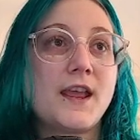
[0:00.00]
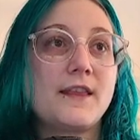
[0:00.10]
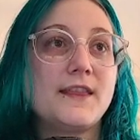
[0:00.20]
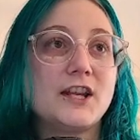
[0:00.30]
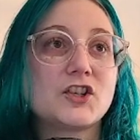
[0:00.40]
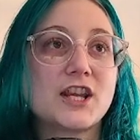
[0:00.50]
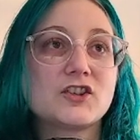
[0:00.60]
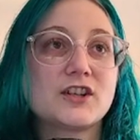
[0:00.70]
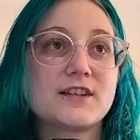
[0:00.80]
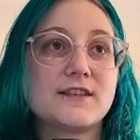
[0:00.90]
they changed
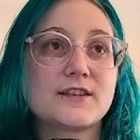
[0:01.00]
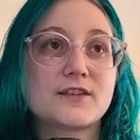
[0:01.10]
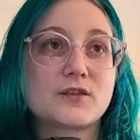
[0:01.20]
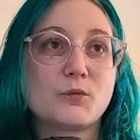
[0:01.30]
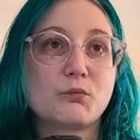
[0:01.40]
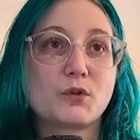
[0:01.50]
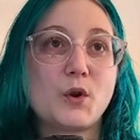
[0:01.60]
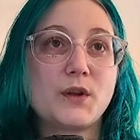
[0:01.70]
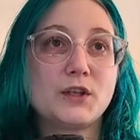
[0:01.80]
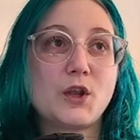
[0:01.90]
it to this
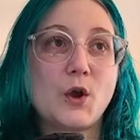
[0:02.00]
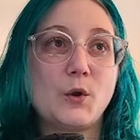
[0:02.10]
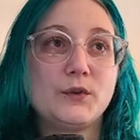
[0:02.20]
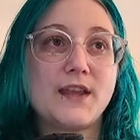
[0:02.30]
broken code